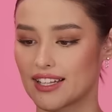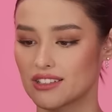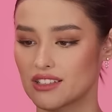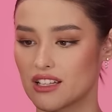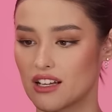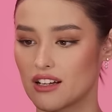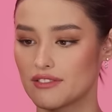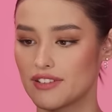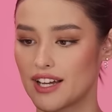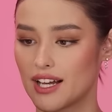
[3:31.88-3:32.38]
I
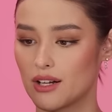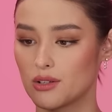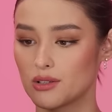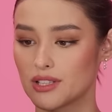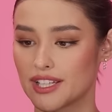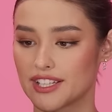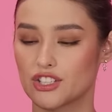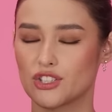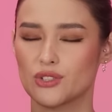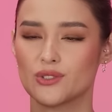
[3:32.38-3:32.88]
love how
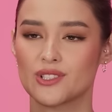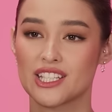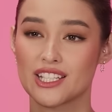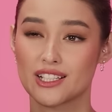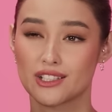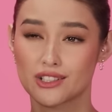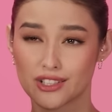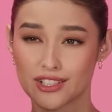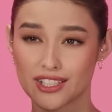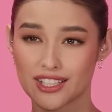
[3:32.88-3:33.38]
like
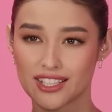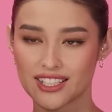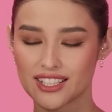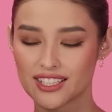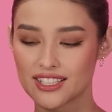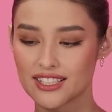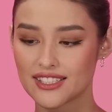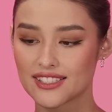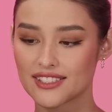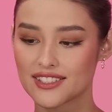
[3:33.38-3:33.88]
unique looking
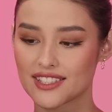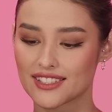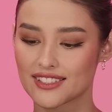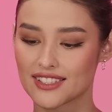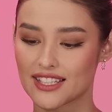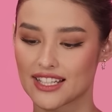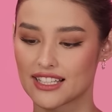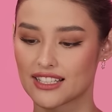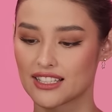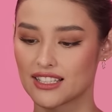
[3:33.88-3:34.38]
it is.
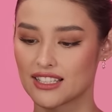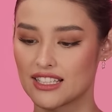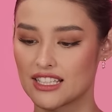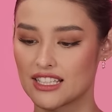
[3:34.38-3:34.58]
It's like